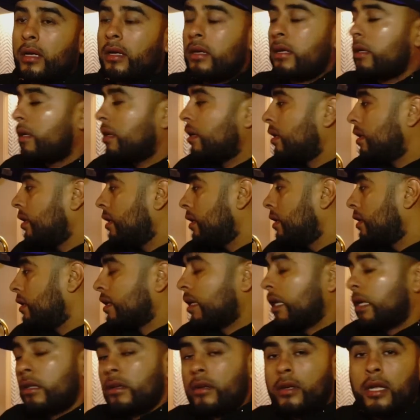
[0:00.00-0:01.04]
You
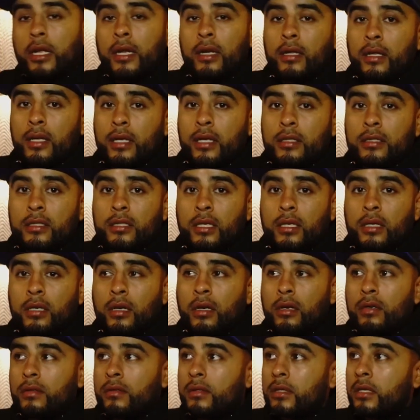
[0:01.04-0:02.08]
gotta learn how to let shit
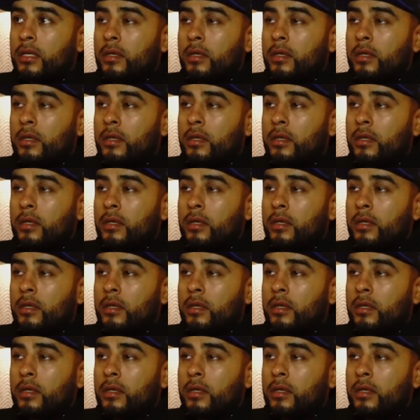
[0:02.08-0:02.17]
go and